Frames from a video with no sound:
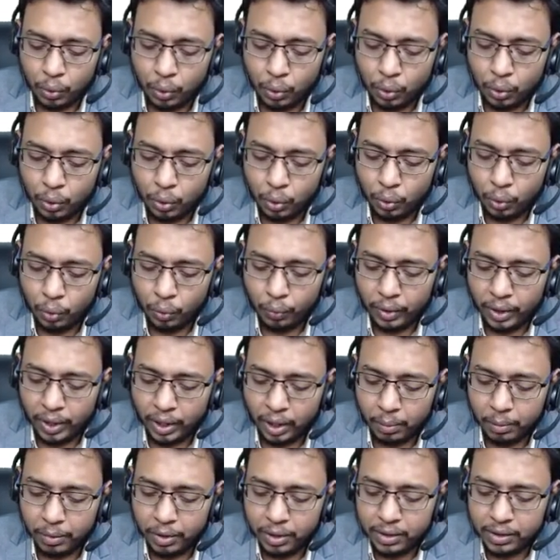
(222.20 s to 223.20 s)
two
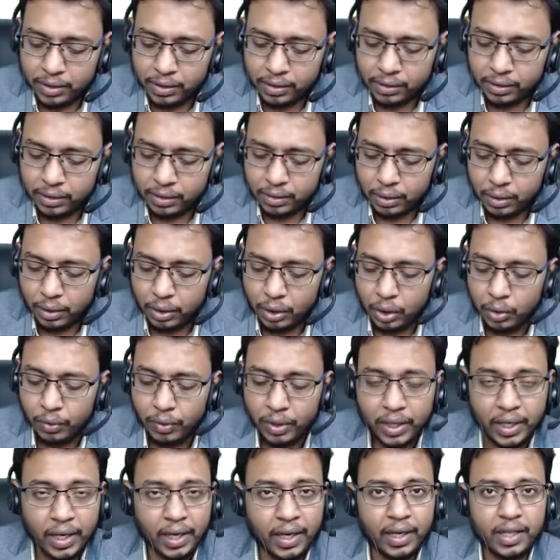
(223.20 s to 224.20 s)
variables you will
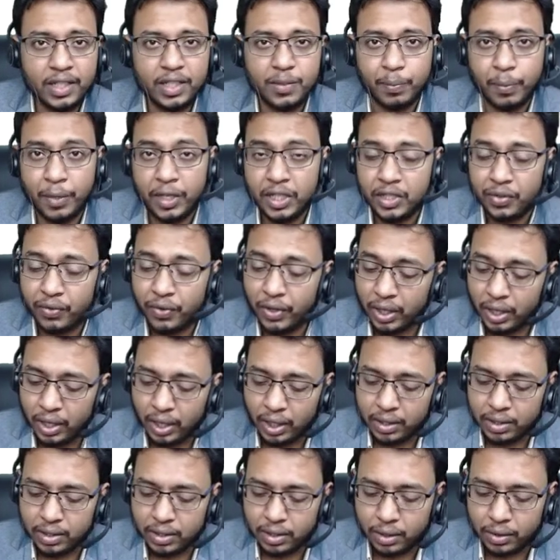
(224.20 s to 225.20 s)
get a specific
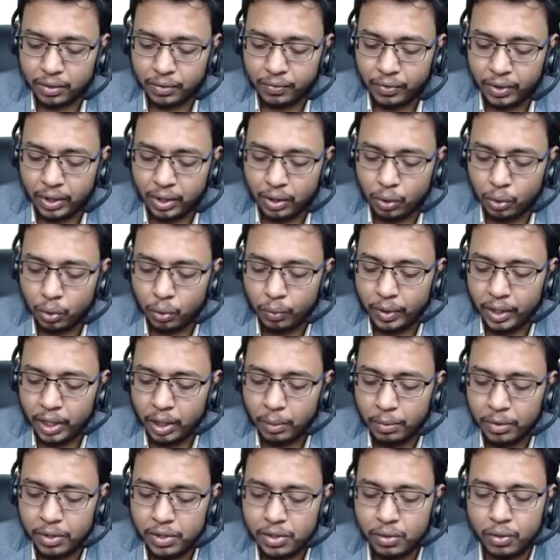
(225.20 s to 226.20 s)
answer, for two
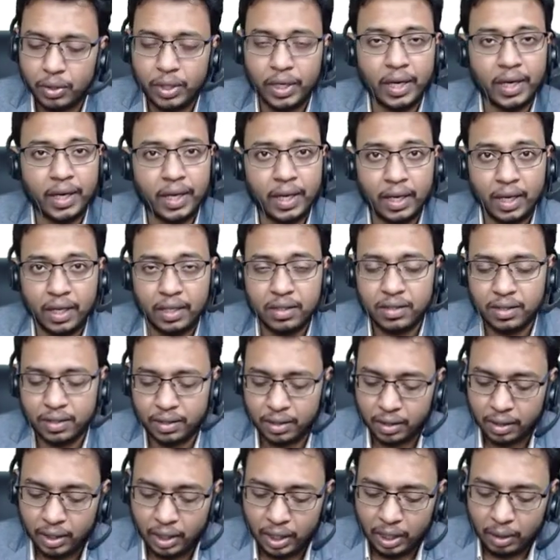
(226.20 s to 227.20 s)
variables you will get an answer,
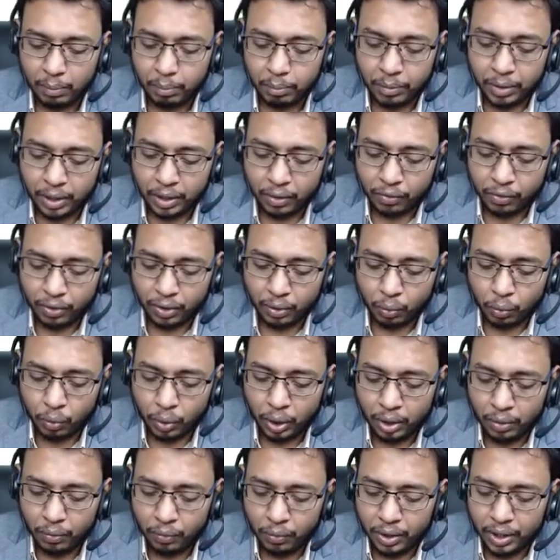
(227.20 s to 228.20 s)
but for
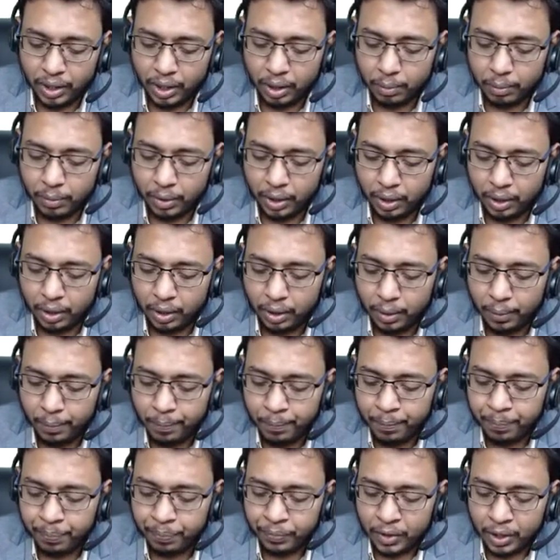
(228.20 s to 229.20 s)
one variable
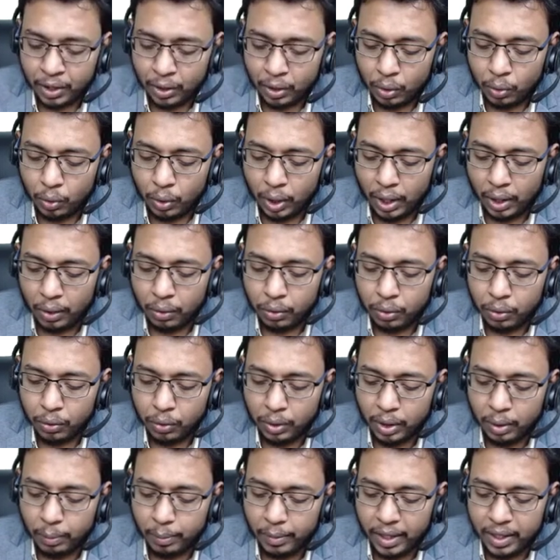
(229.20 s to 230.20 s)
you have to
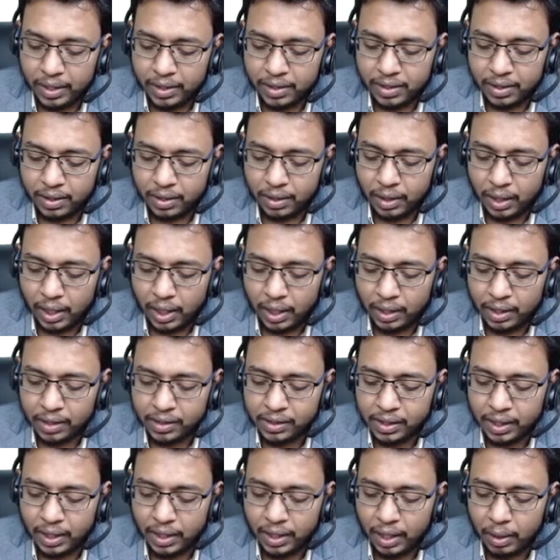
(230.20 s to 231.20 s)
imagine.
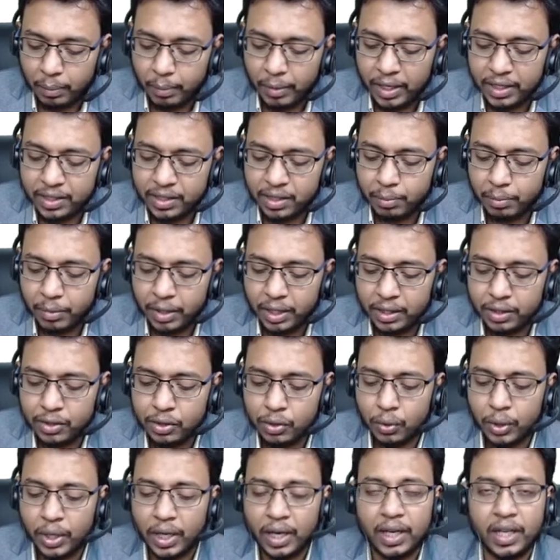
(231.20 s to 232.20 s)
Understand? Imagine means you
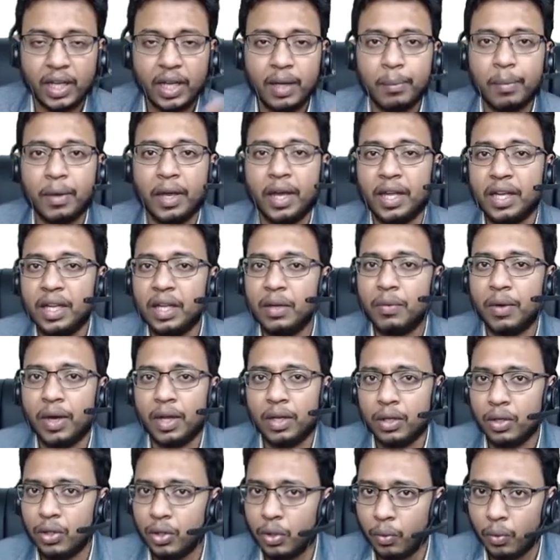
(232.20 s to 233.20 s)
can keep any value
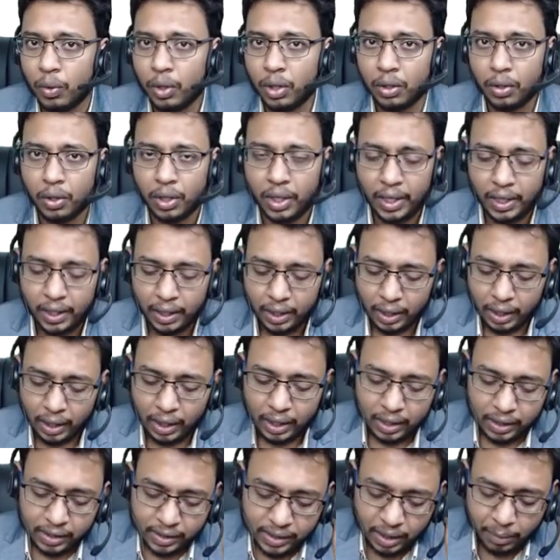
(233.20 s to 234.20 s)
you want, right?
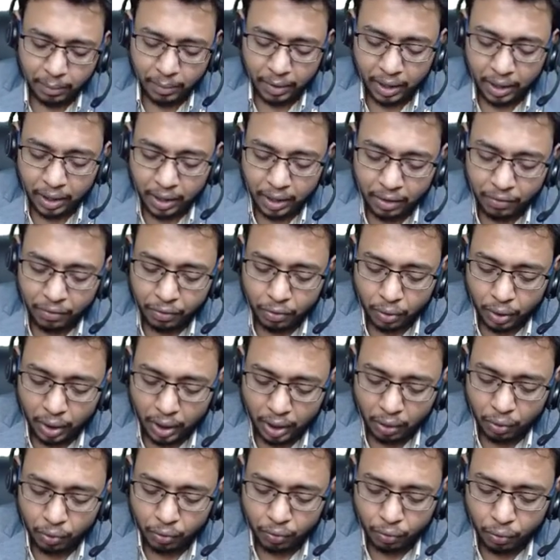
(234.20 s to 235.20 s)
Similarly, if you
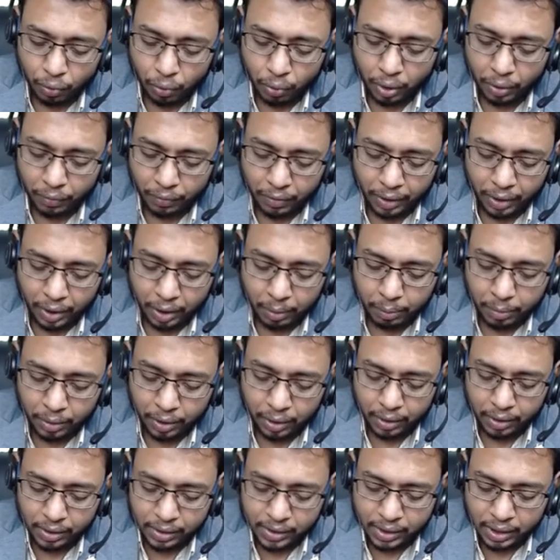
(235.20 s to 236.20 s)
have four
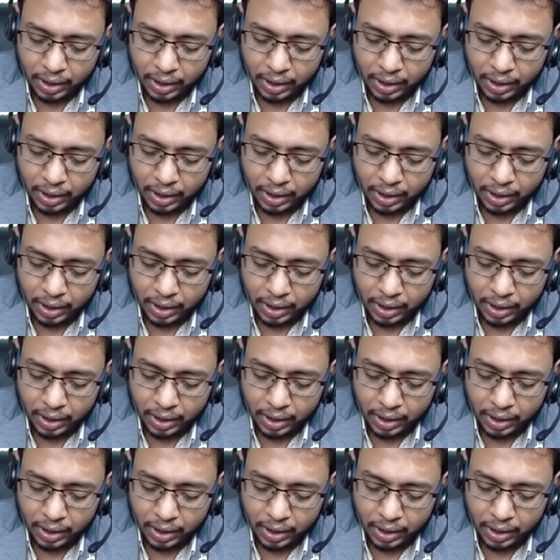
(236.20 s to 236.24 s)
variables